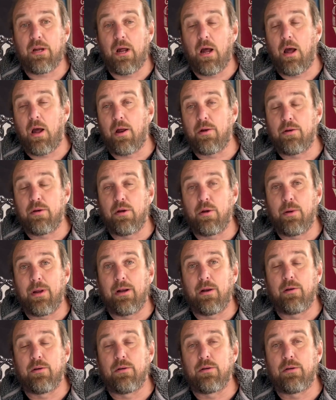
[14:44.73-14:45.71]
uh, New
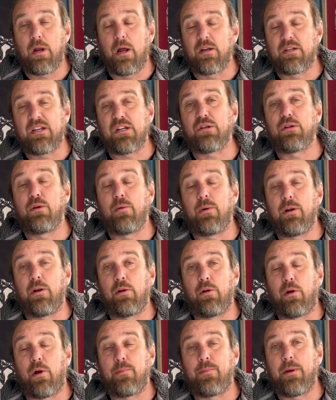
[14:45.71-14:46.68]
England uh, Session New
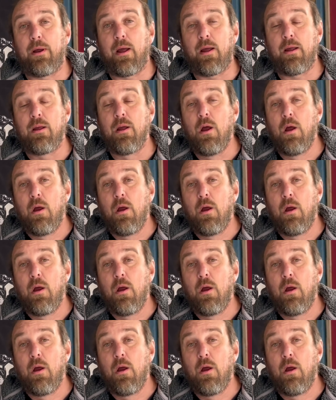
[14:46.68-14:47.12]
England I P A,